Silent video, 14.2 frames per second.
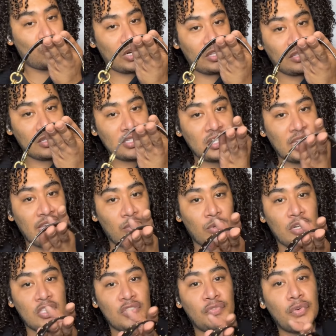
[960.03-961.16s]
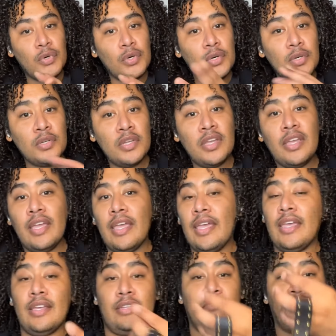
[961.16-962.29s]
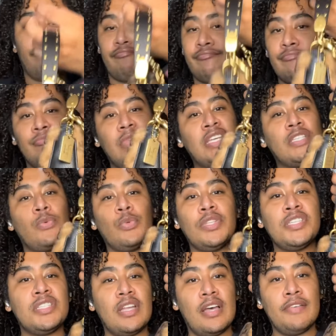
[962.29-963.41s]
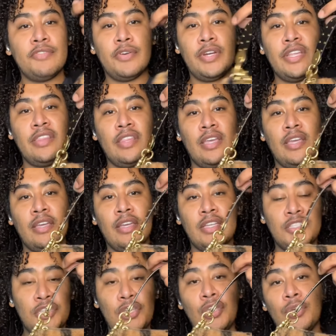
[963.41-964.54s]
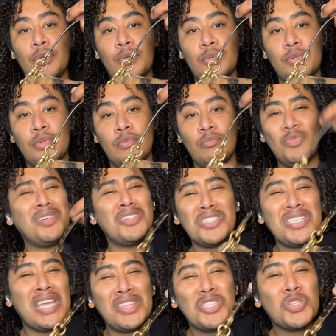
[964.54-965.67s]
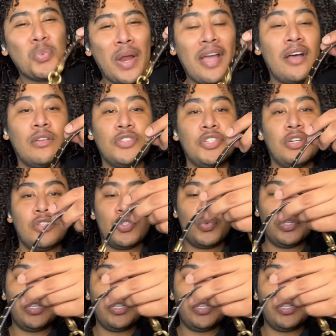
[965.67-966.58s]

what it looks like when it's full. It isn't really stuffed or anything. It's cute. You can just take this around, just